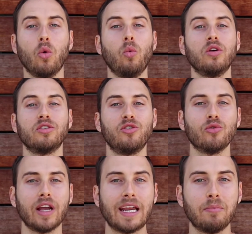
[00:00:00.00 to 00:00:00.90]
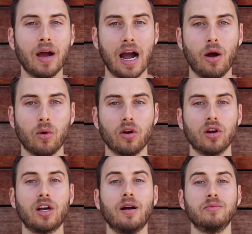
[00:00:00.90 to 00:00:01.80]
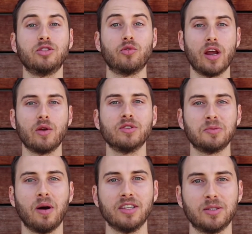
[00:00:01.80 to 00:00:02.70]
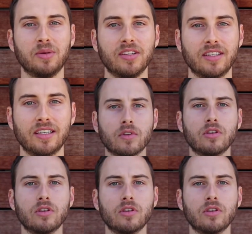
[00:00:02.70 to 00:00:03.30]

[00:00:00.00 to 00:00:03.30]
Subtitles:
"With great power comes great responsibility."